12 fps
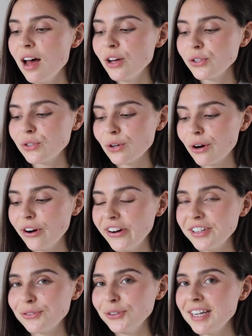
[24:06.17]
So
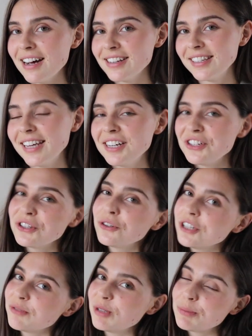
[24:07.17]
it's really nice to get into the
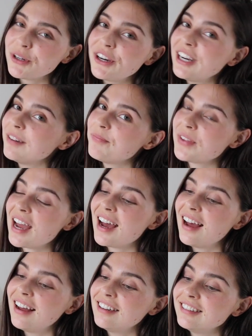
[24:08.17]
Christmas spirit,
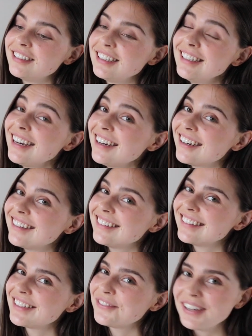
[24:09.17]
and yeah,
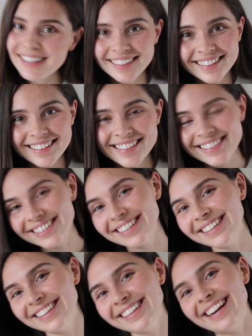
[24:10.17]
it's fun. So
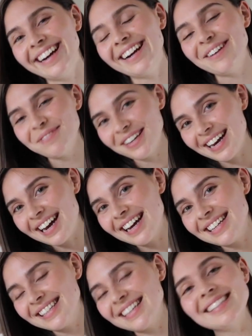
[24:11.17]
I hope you
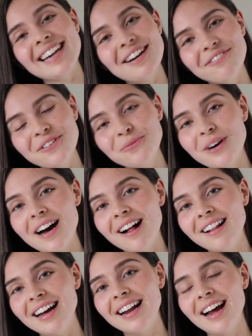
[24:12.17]
guys are safe and
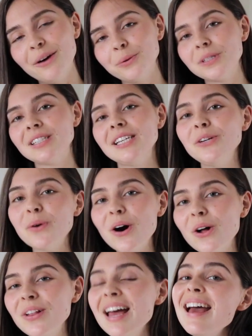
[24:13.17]
well, and I will see you
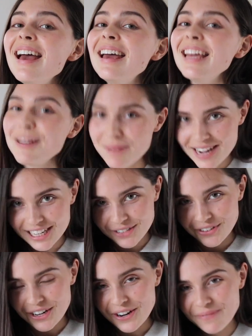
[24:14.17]
all in my next
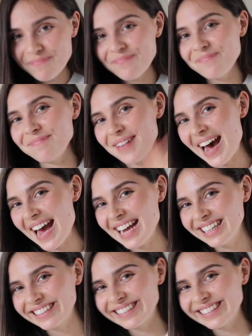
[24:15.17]
video. Bye!